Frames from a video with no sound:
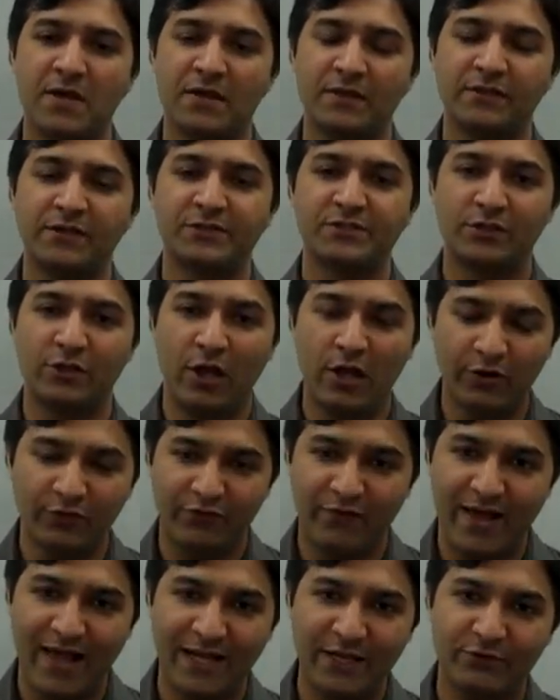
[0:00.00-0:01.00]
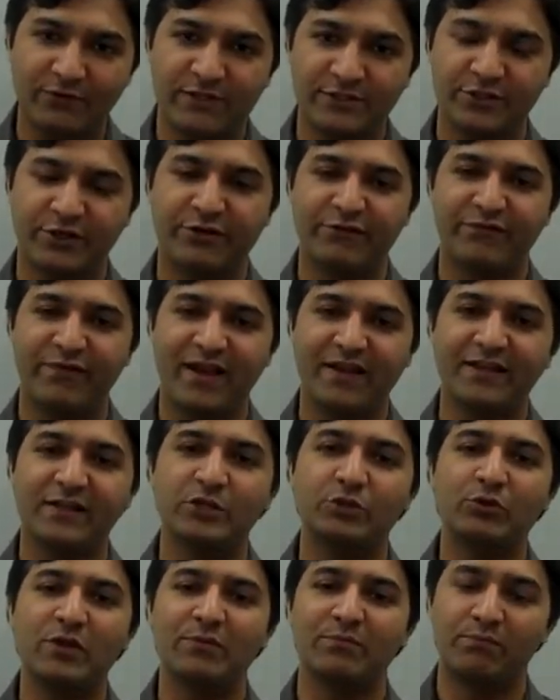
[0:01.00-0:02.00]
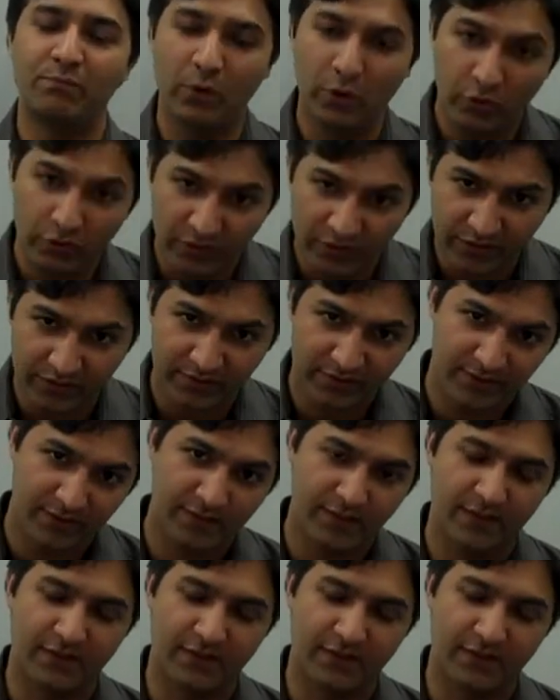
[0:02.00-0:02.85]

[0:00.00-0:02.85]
there's a lot of value that you can find in doing both